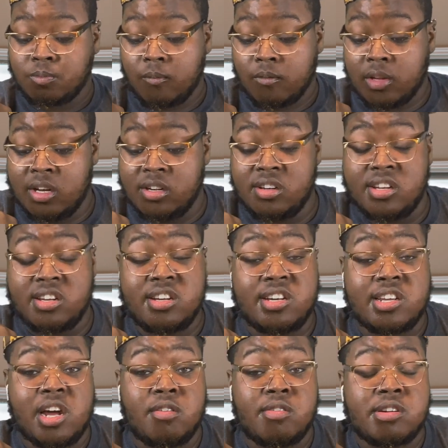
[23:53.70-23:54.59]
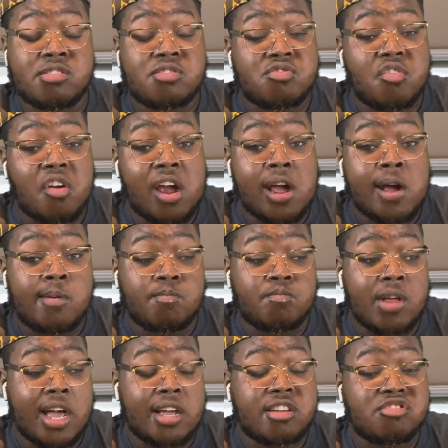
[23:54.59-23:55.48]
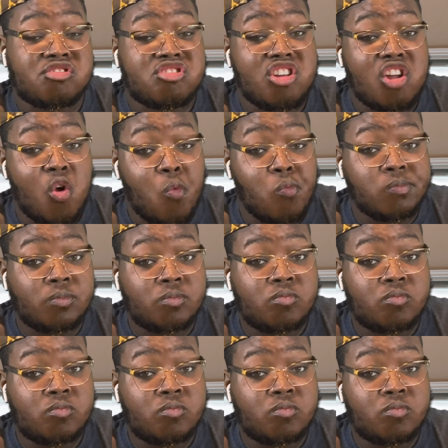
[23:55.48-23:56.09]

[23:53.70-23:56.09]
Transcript: And then get on Instagram like it's cute.